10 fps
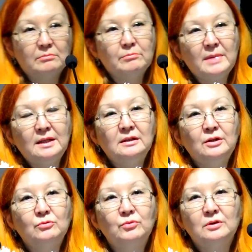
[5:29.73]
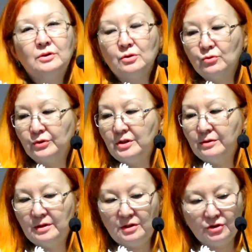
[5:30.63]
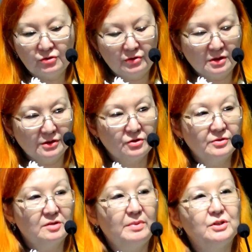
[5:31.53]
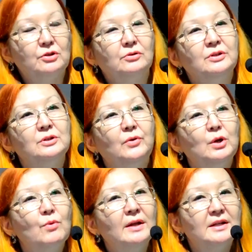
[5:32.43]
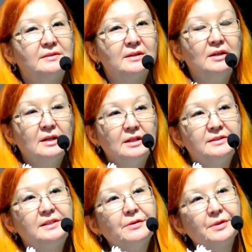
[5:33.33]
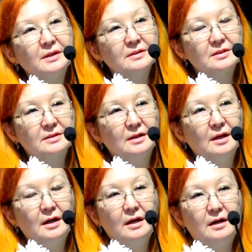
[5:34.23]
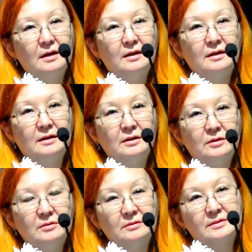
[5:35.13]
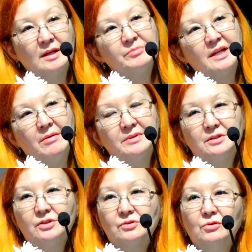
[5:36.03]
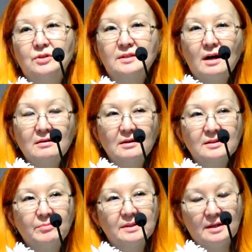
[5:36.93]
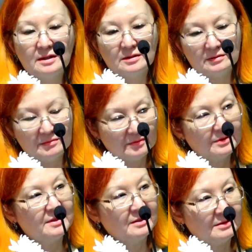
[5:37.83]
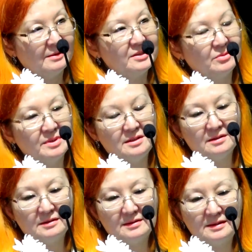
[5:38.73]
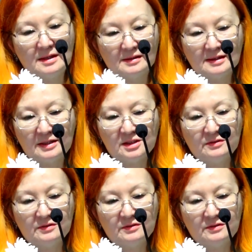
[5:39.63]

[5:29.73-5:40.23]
mainly were known in the historical sources, particularly in Greek one, are the Scythians. Sometimes it is called Sakas, but the little bit slight